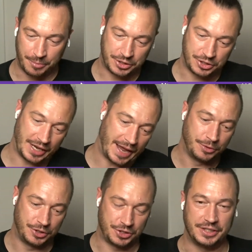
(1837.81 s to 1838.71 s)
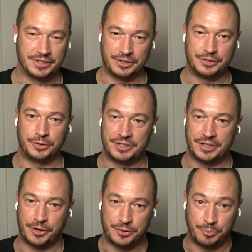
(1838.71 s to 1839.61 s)
how much language is in a certain
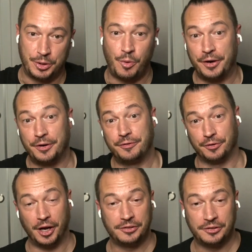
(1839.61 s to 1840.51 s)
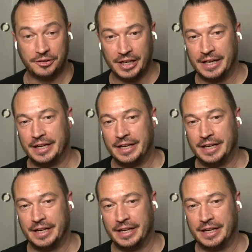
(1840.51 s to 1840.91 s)
sense also pre-wired for us,